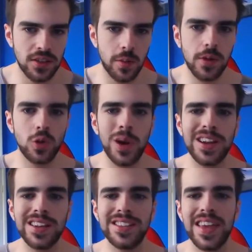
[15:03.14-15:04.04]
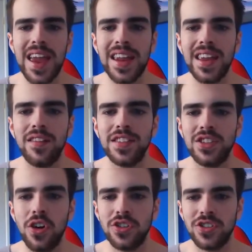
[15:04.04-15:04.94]
Spirituality is gaining a
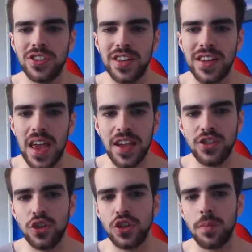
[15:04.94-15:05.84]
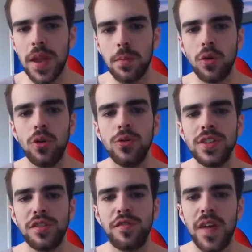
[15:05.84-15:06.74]
resurgence today due to people
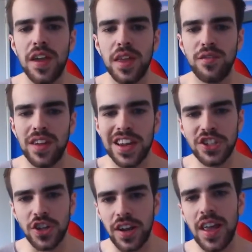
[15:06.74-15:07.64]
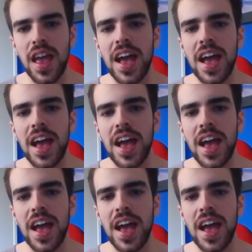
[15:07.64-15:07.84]
losing faith in religion